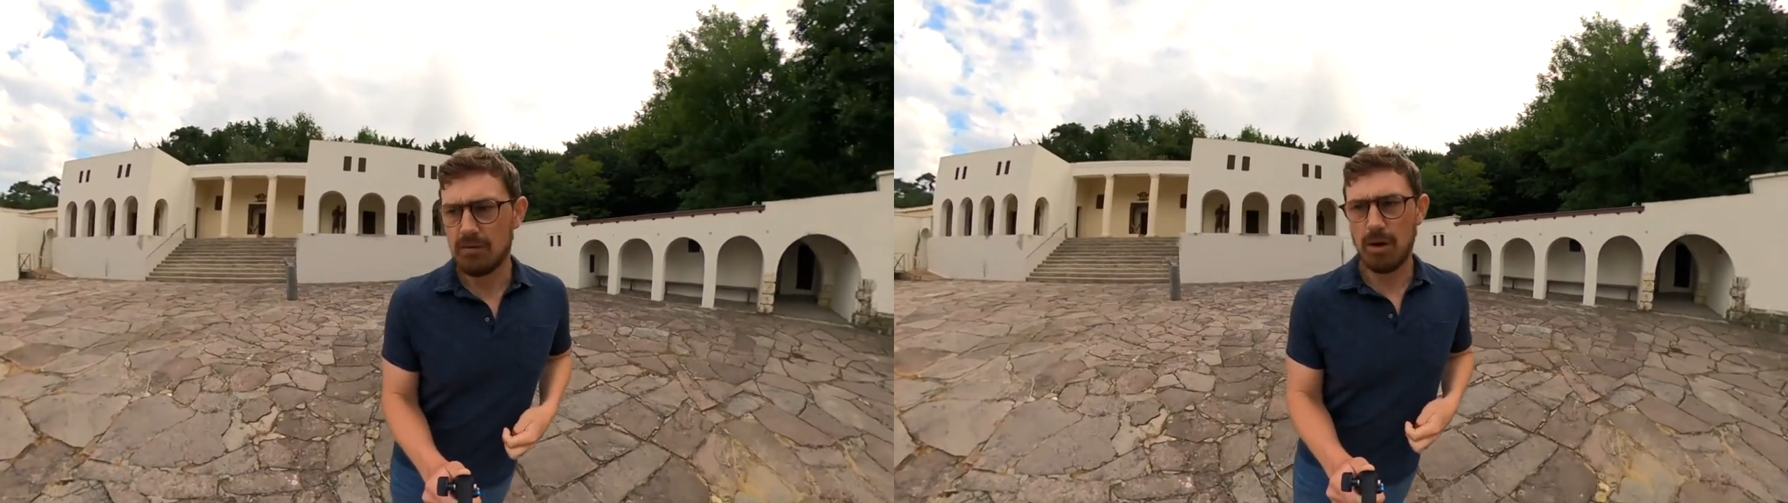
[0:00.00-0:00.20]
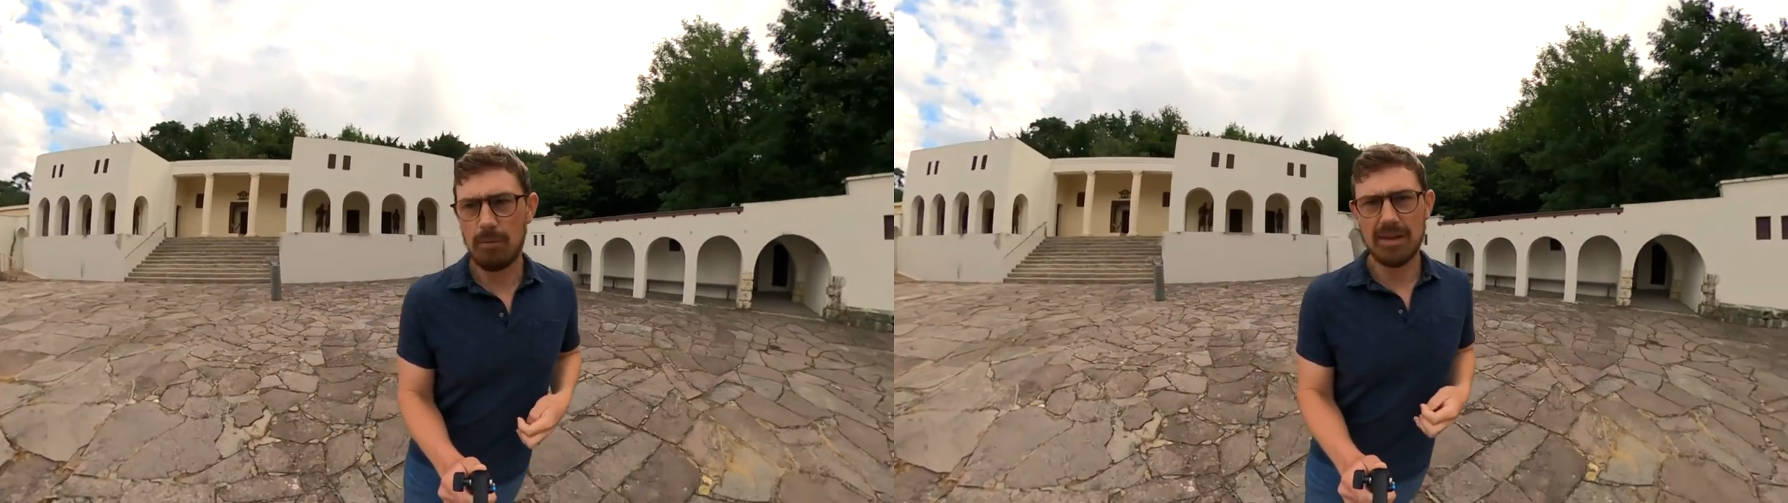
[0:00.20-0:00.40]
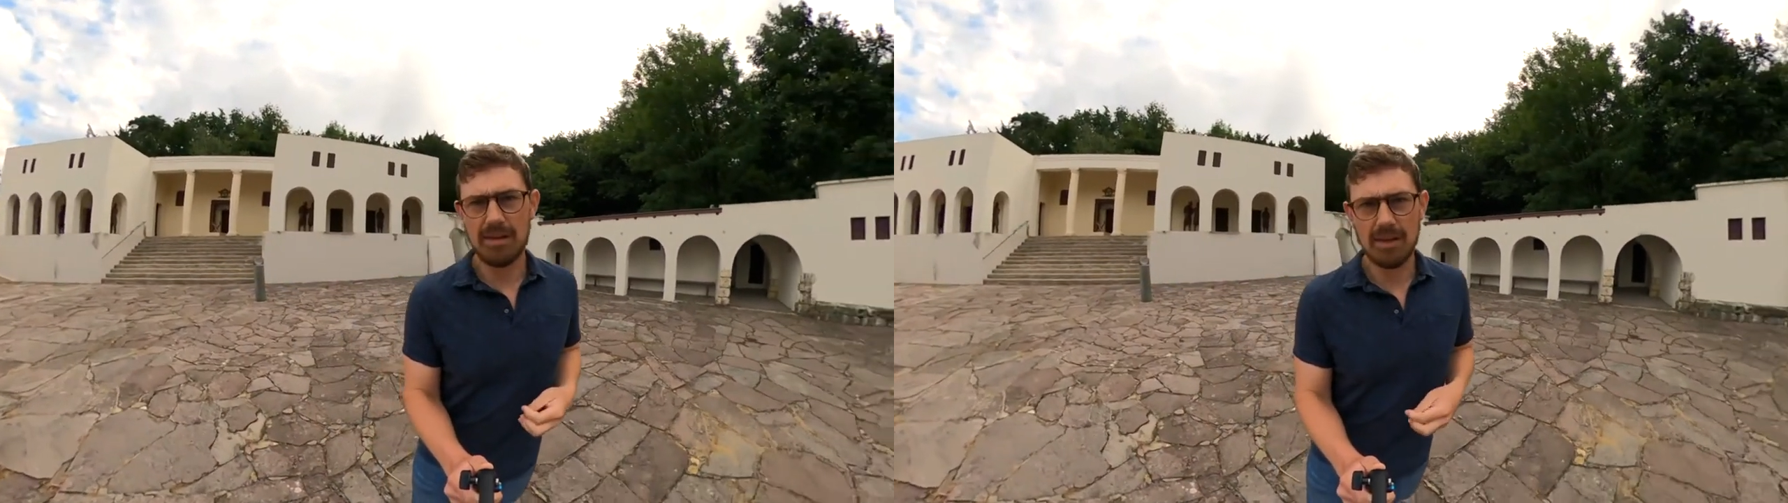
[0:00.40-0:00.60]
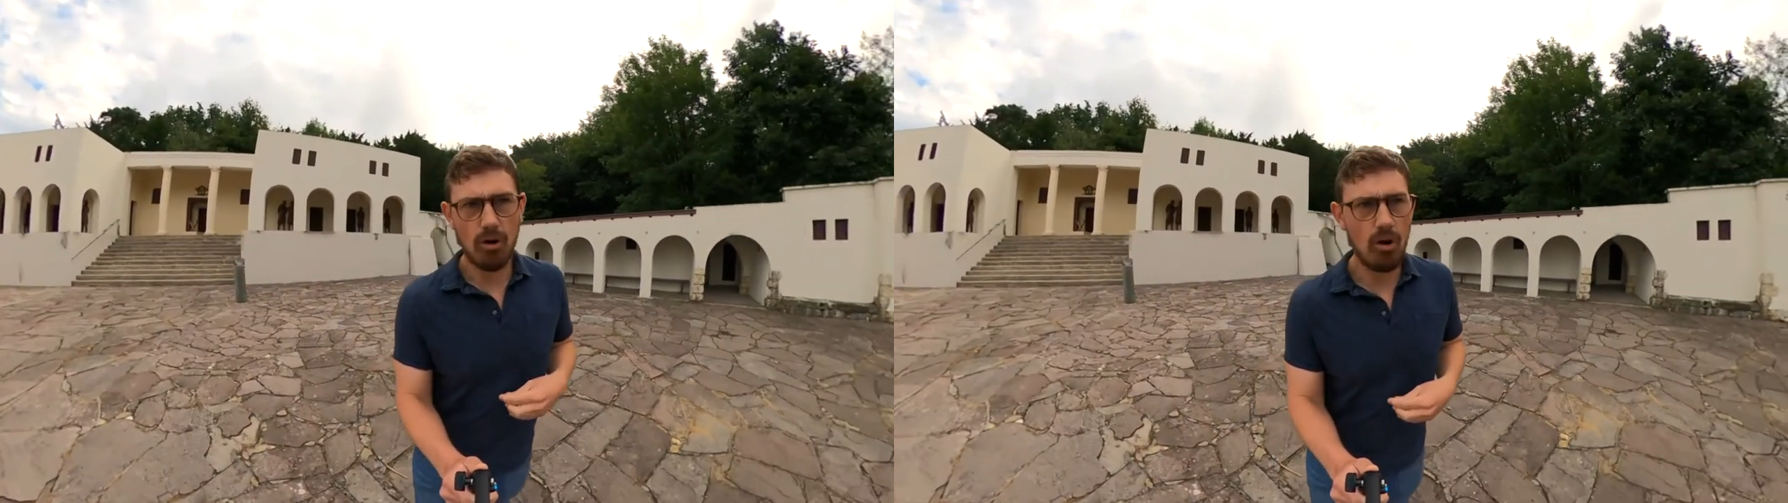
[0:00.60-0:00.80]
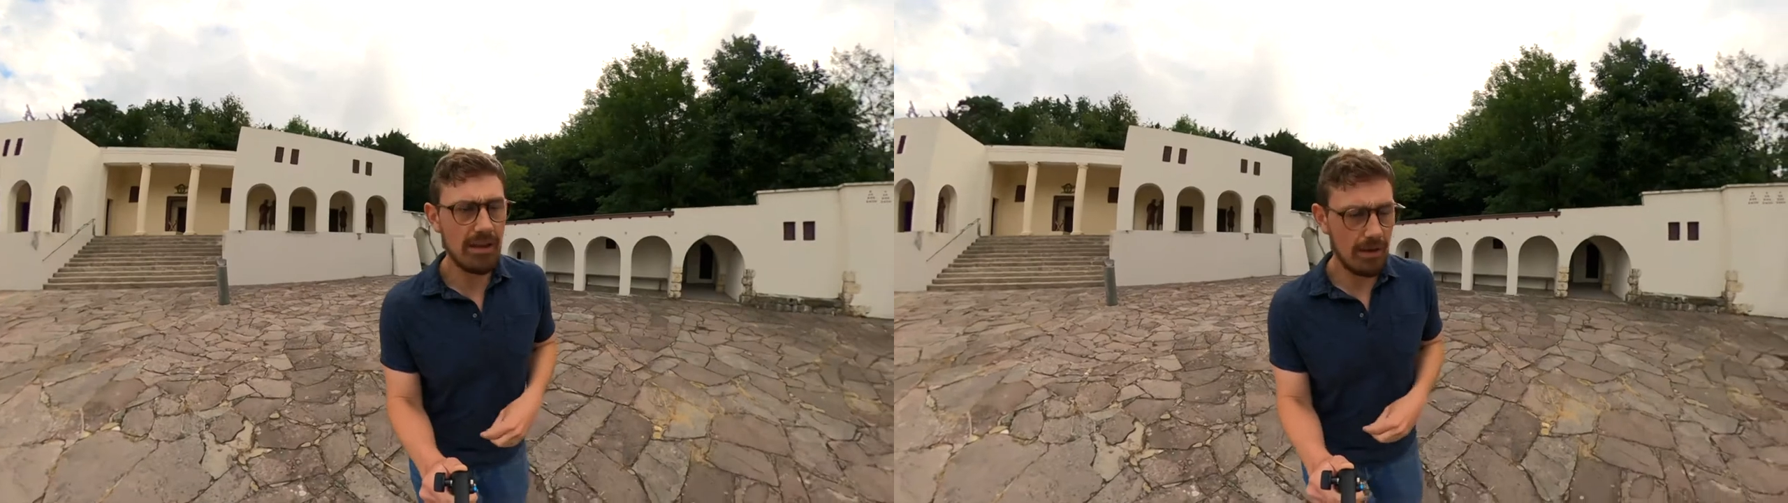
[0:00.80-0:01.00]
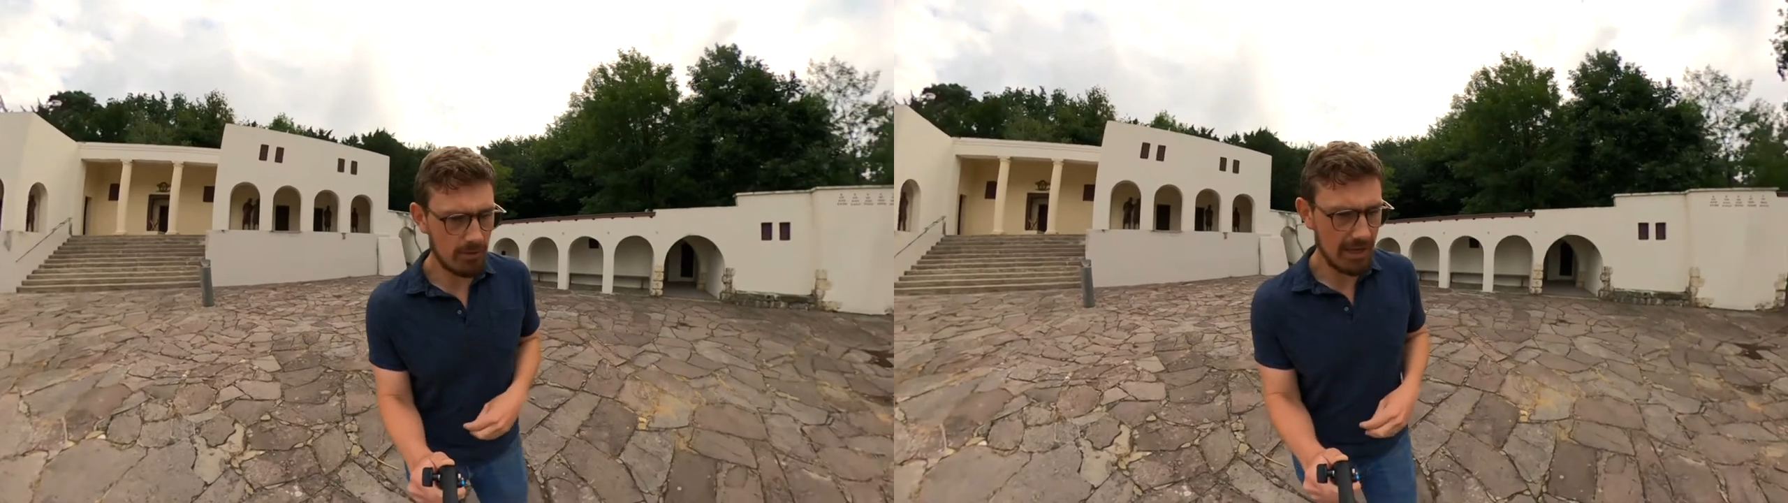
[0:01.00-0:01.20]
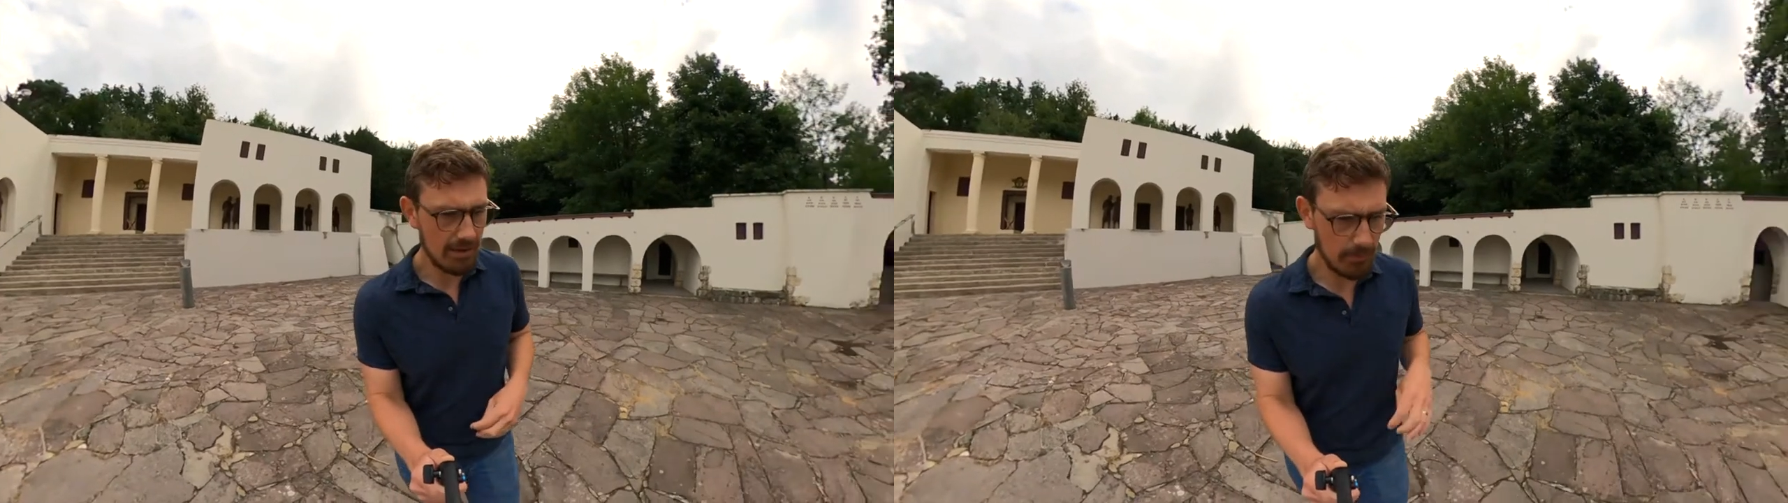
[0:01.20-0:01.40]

where we can go, oh yeah, okay,